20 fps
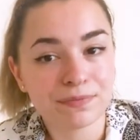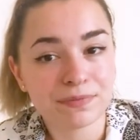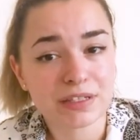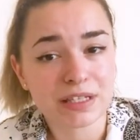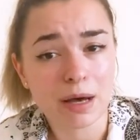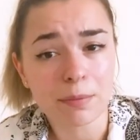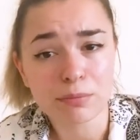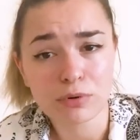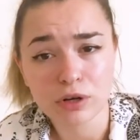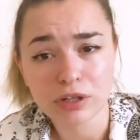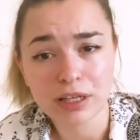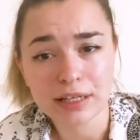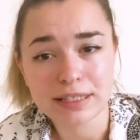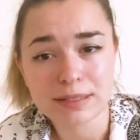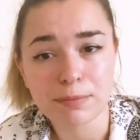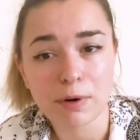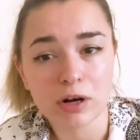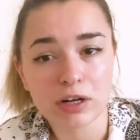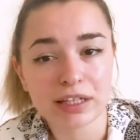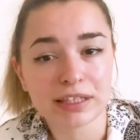Some
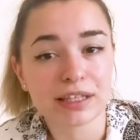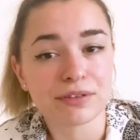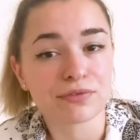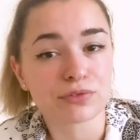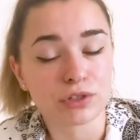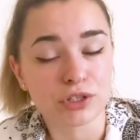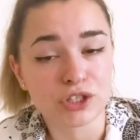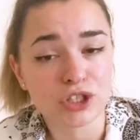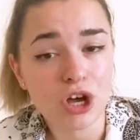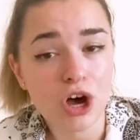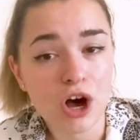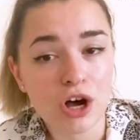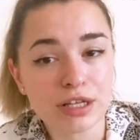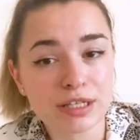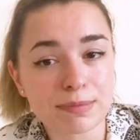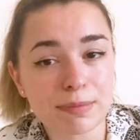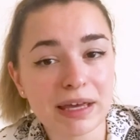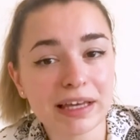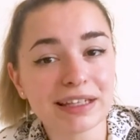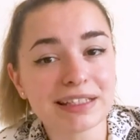products marketed for
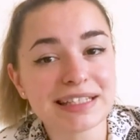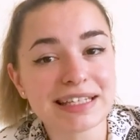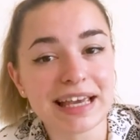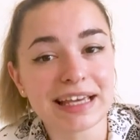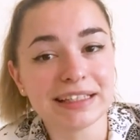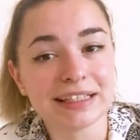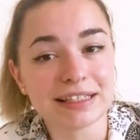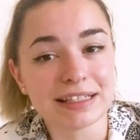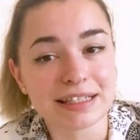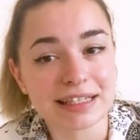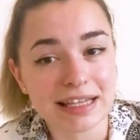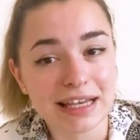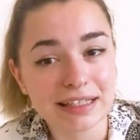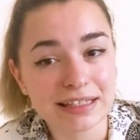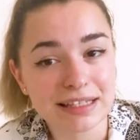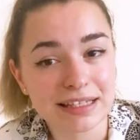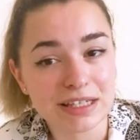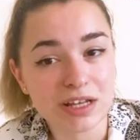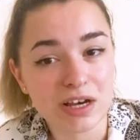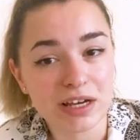dogs may contain
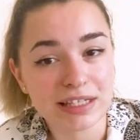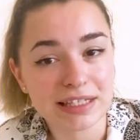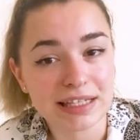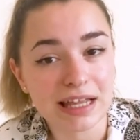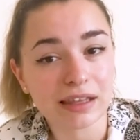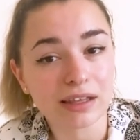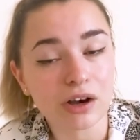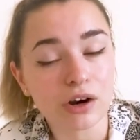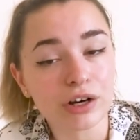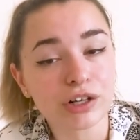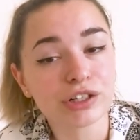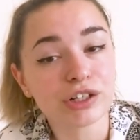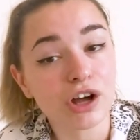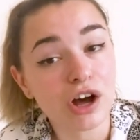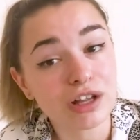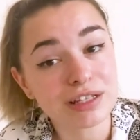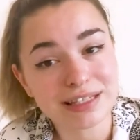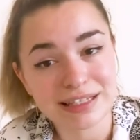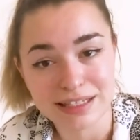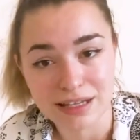insecticides that are
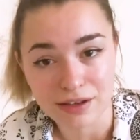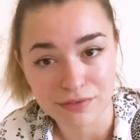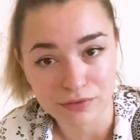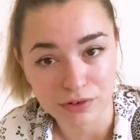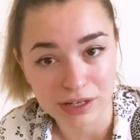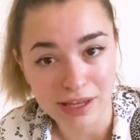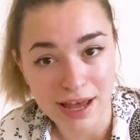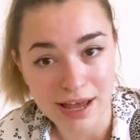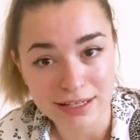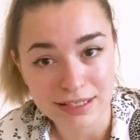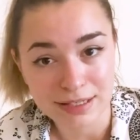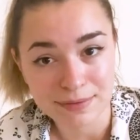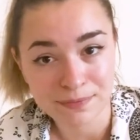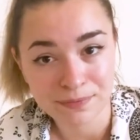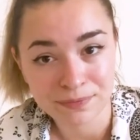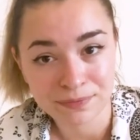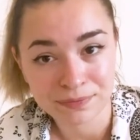not safe for cats.